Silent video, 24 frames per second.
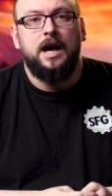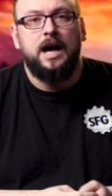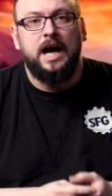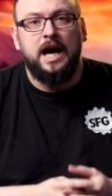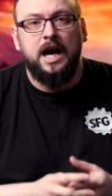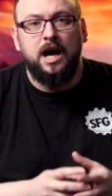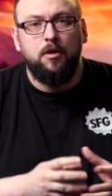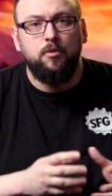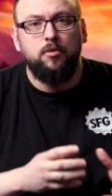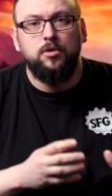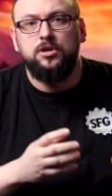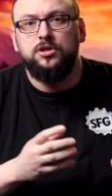
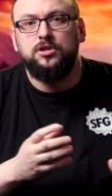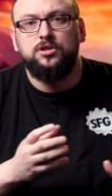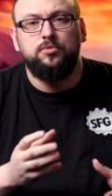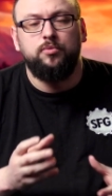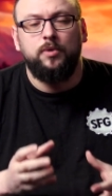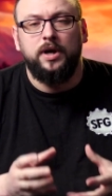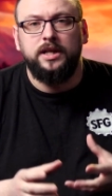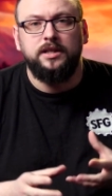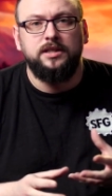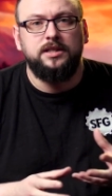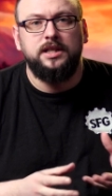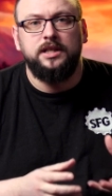Hours
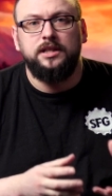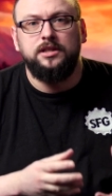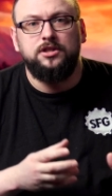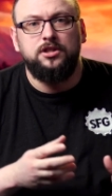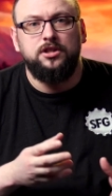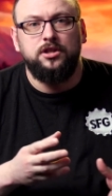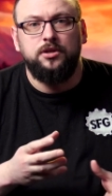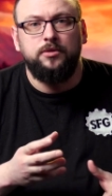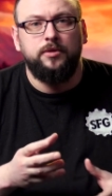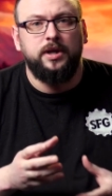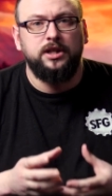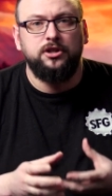went
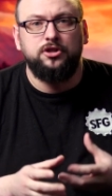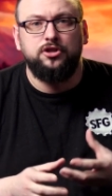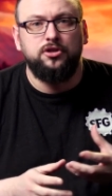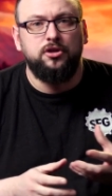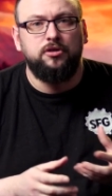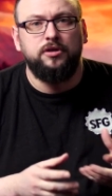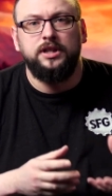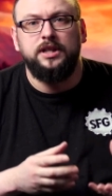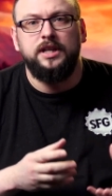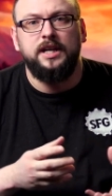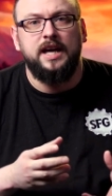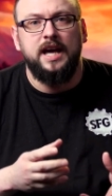into
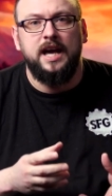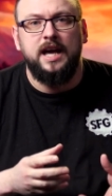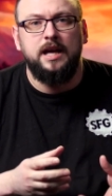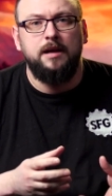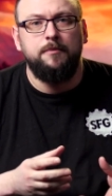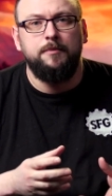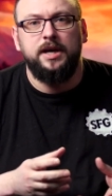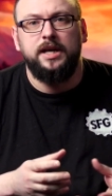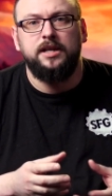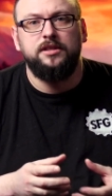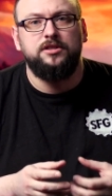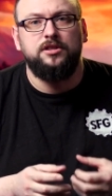ensuring the
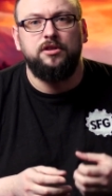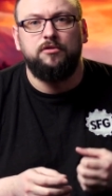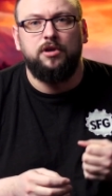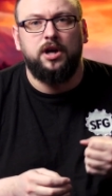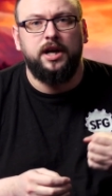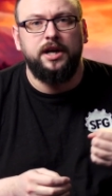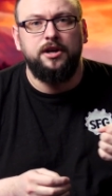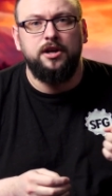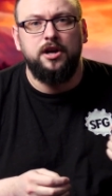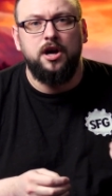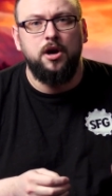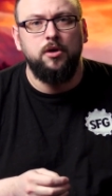game hits the
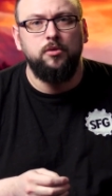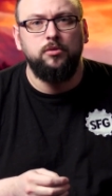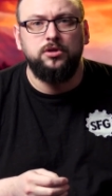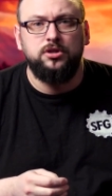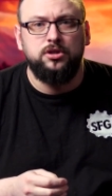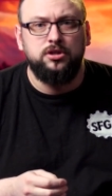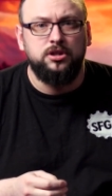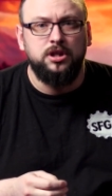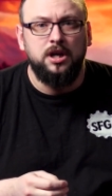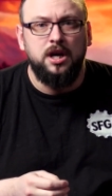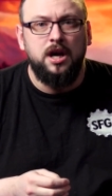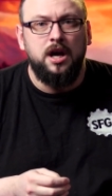right
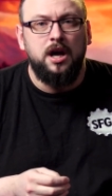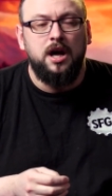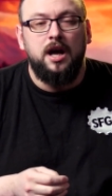notes,